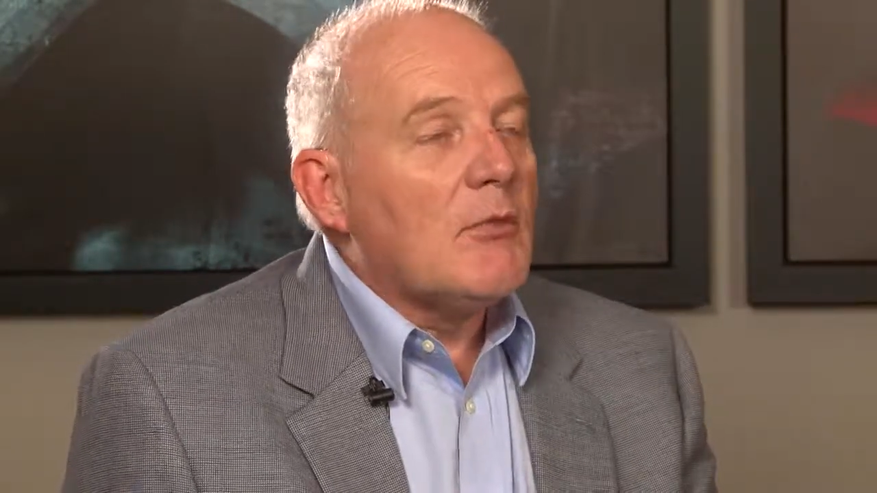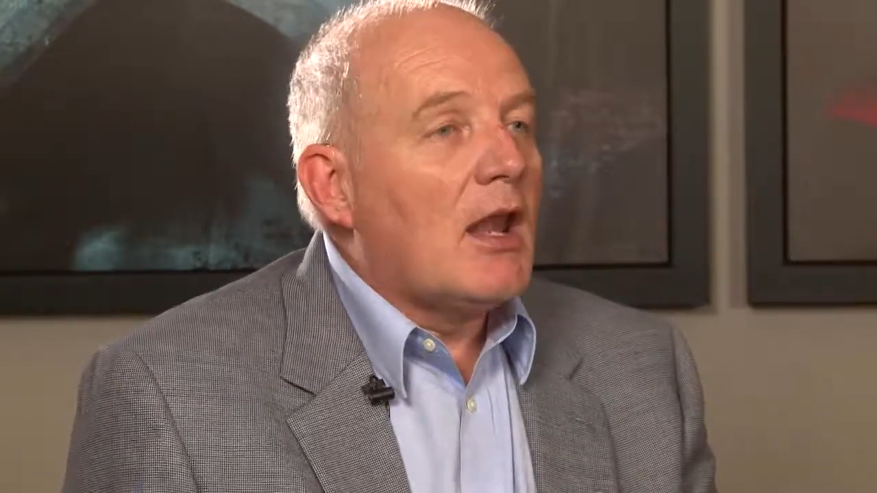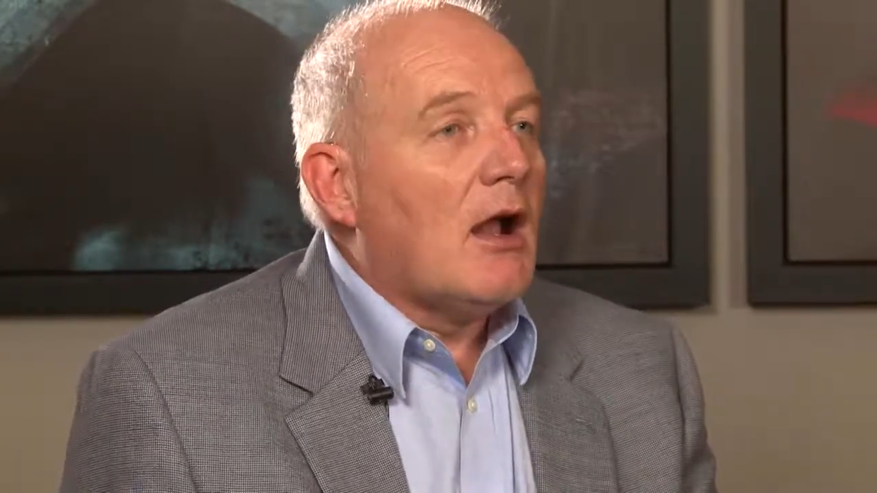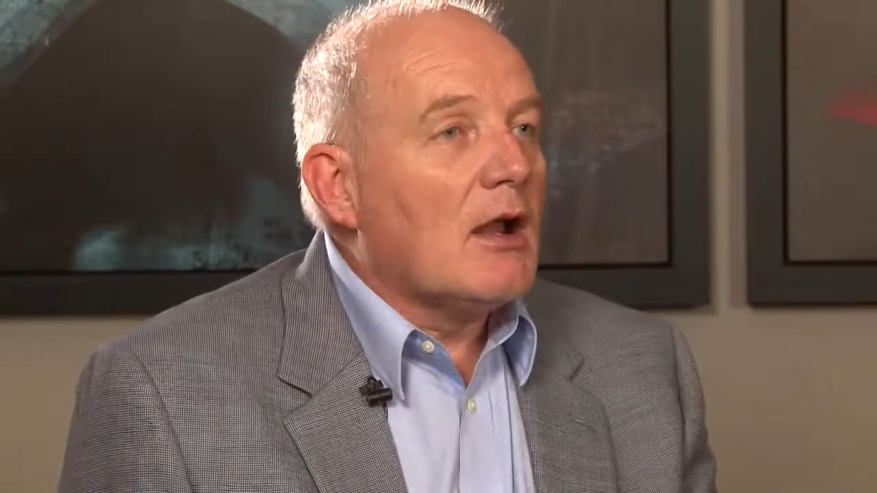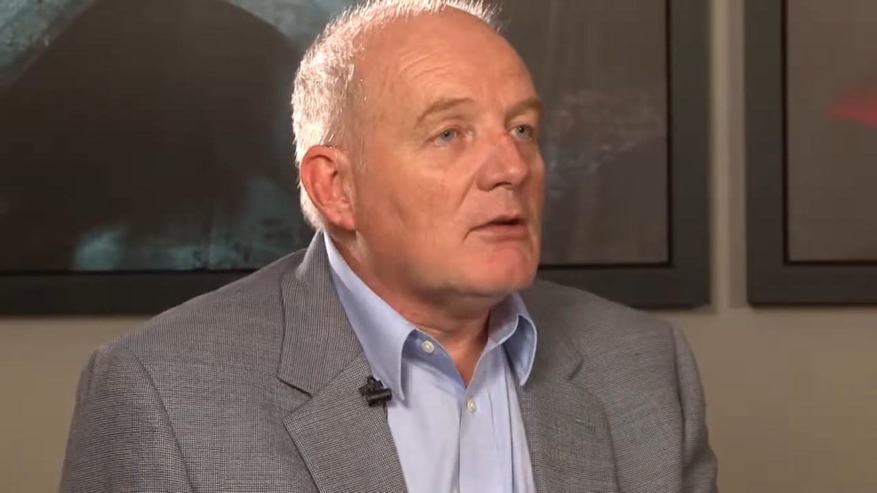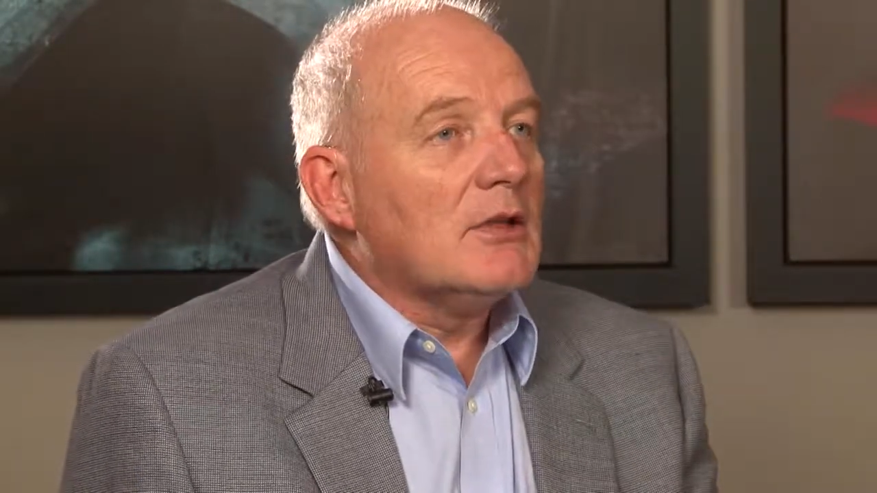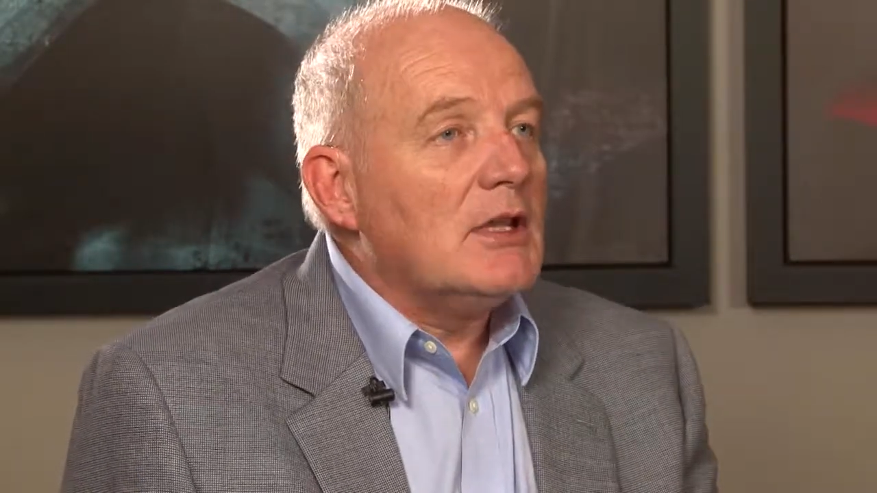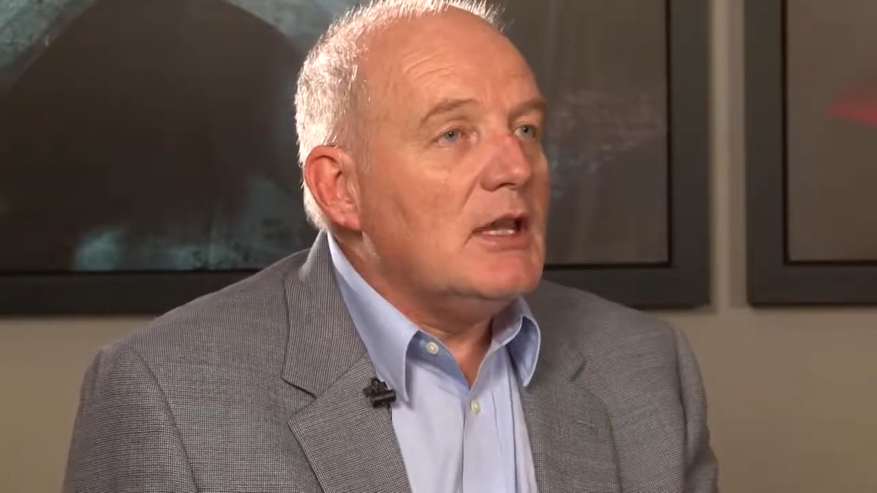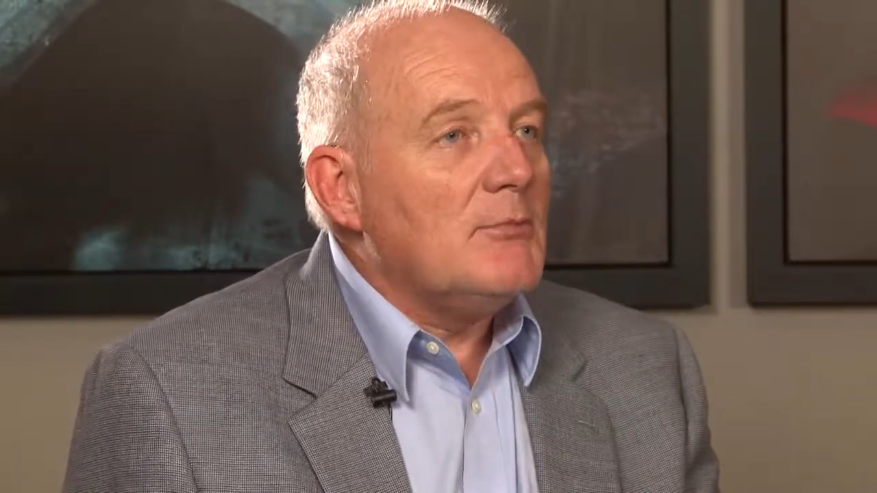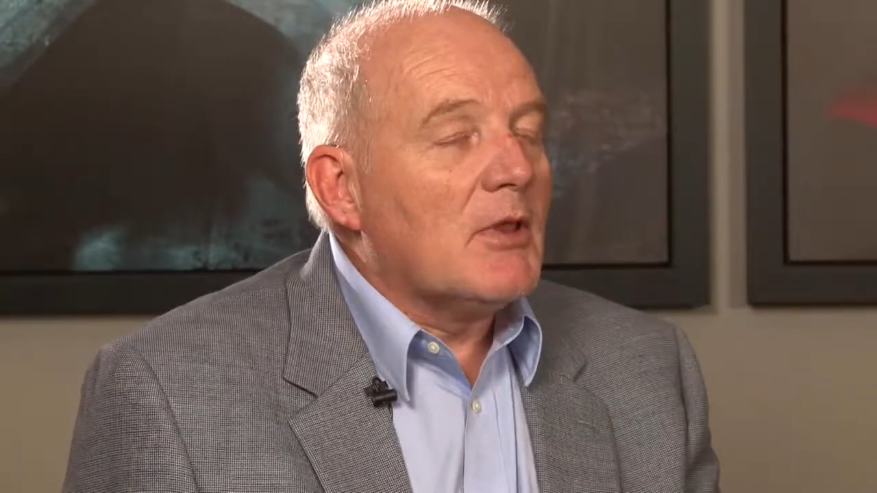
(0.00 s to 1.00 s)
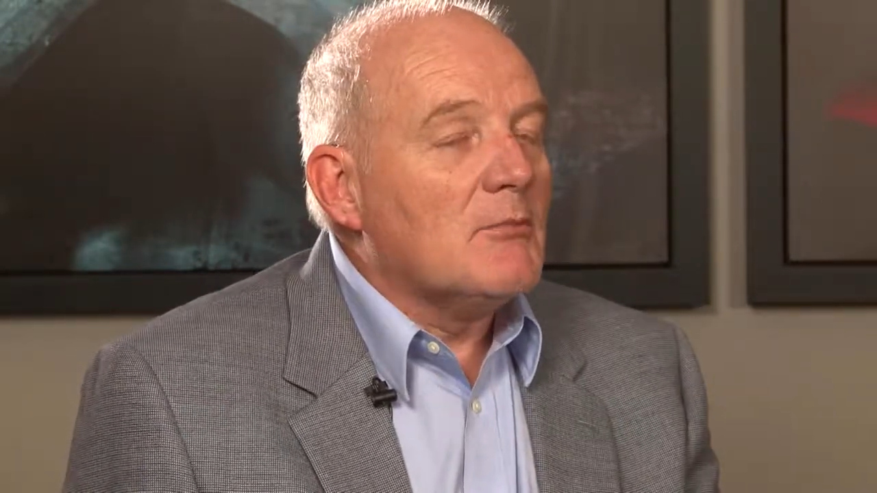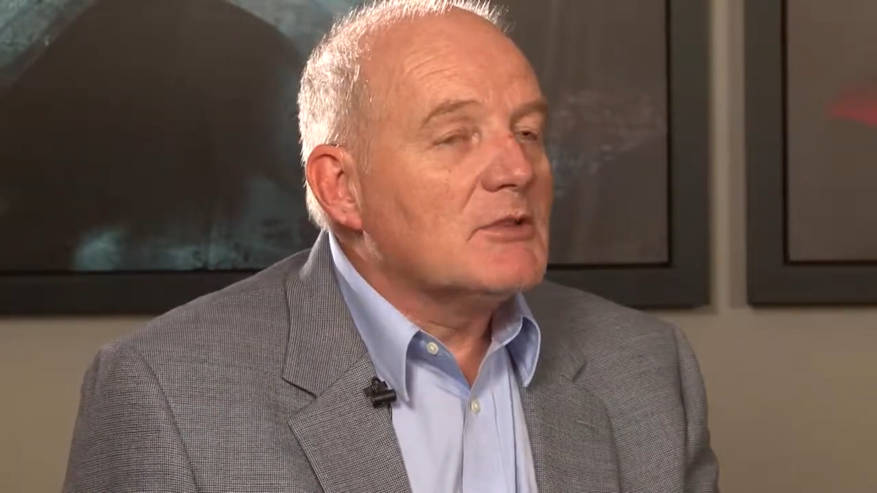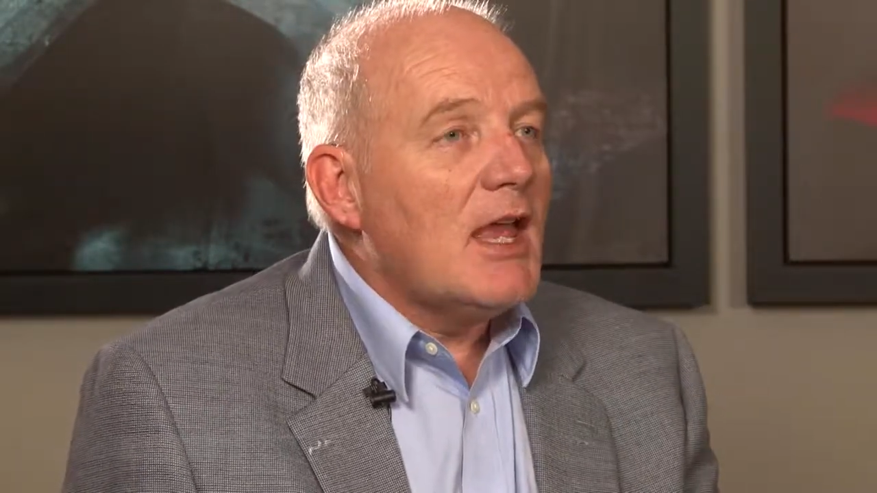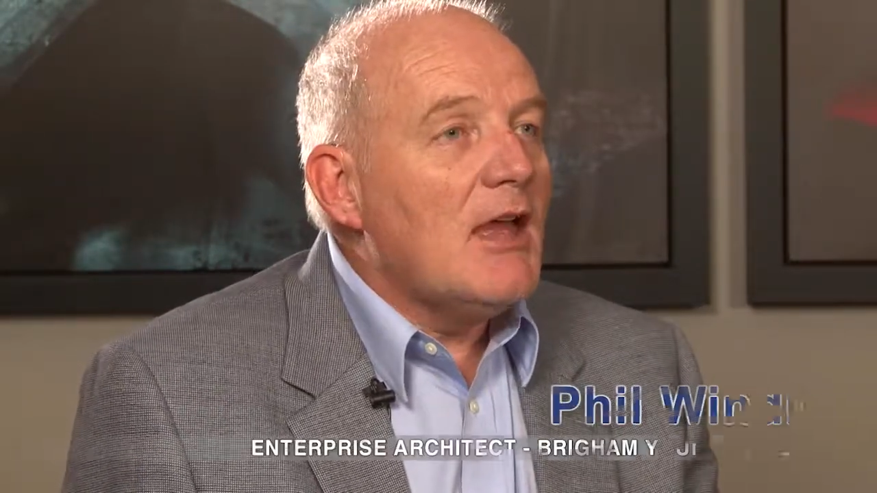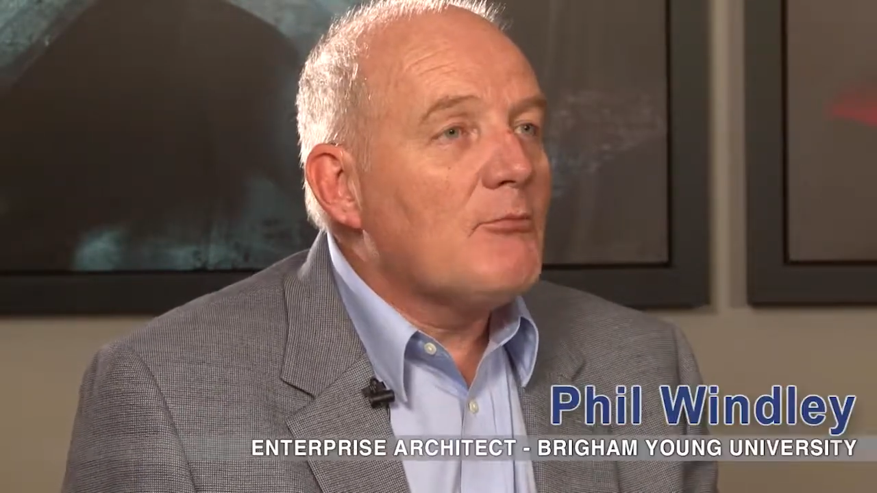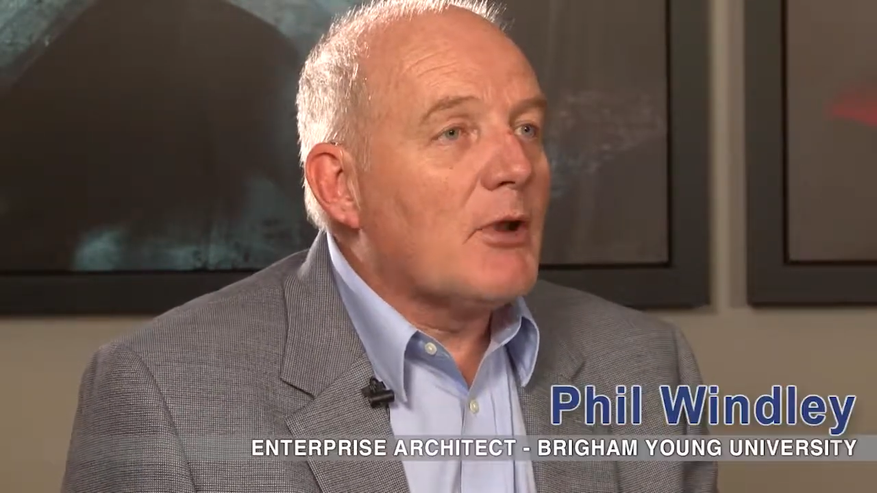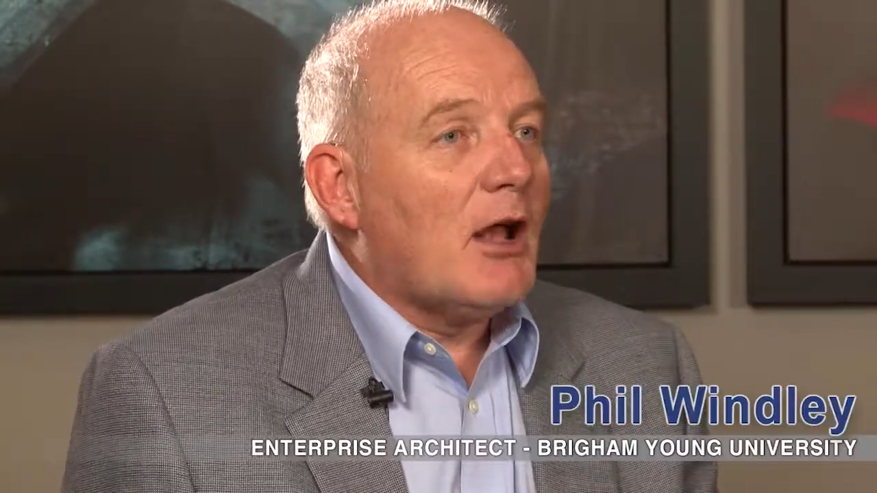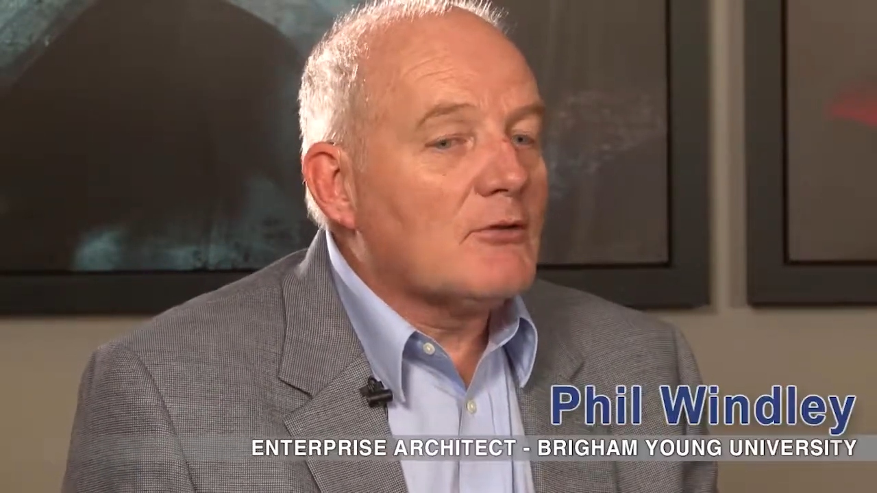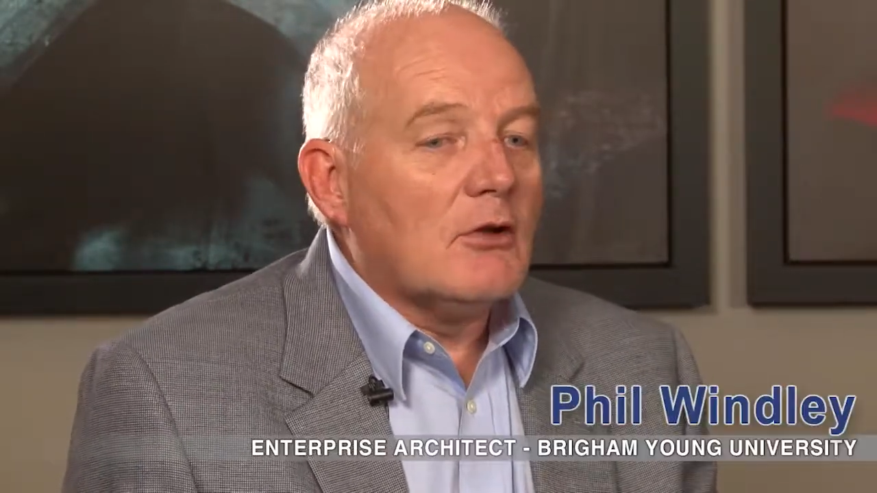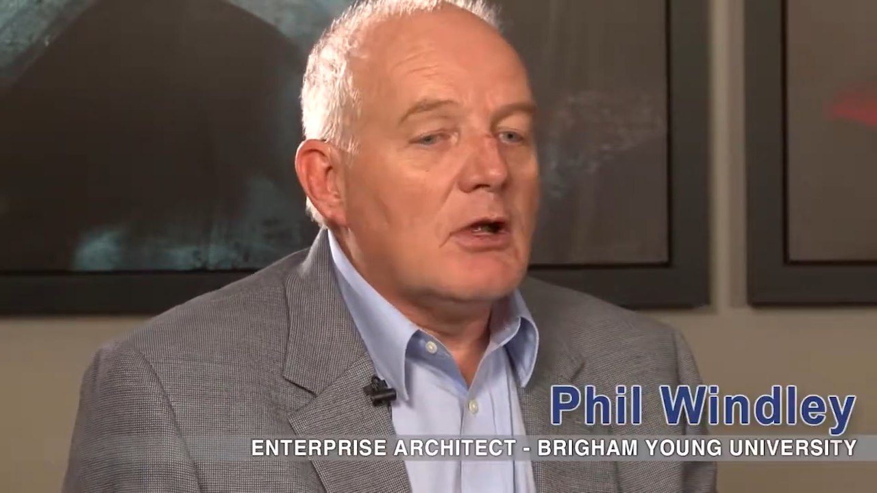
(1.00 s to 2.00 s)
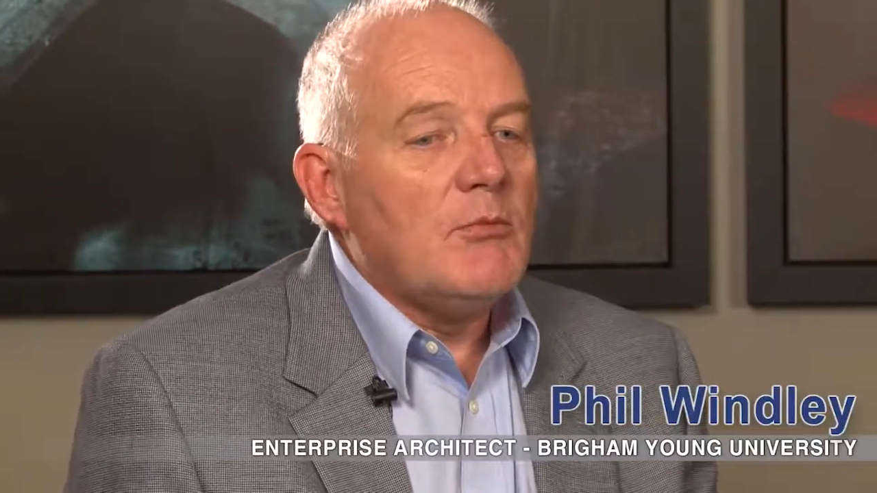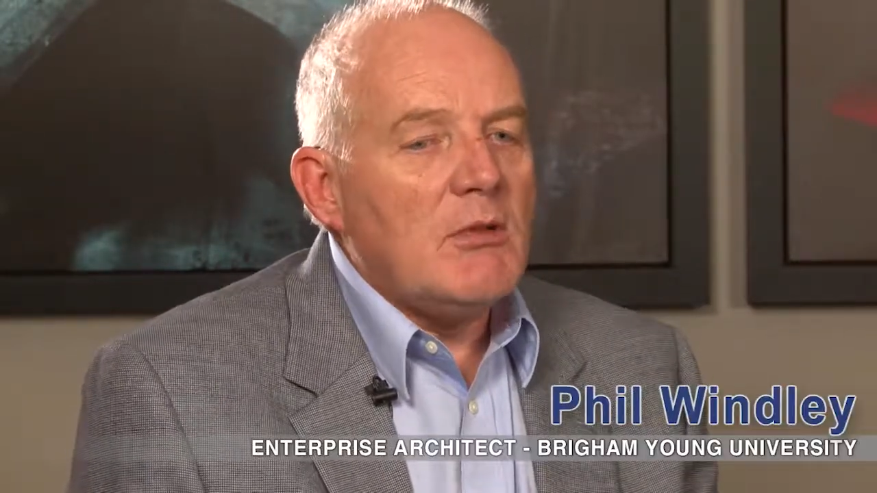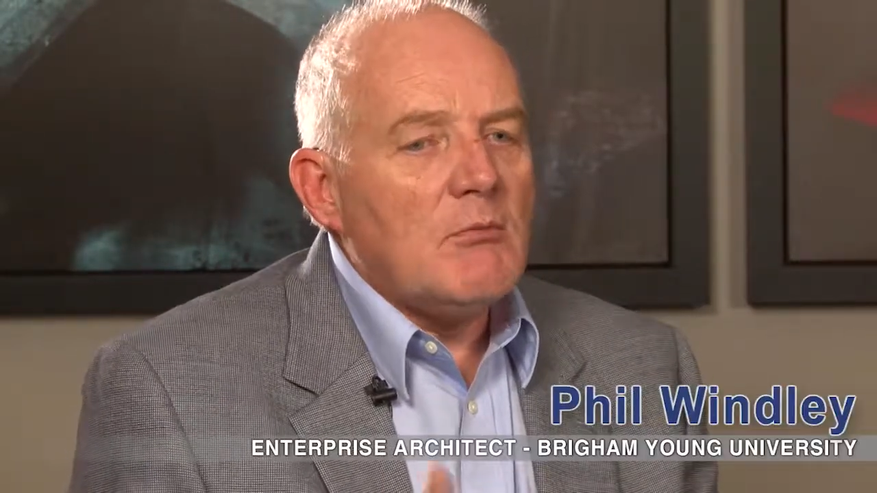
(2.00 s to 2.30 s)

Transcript: they not only keep them safe, but also can be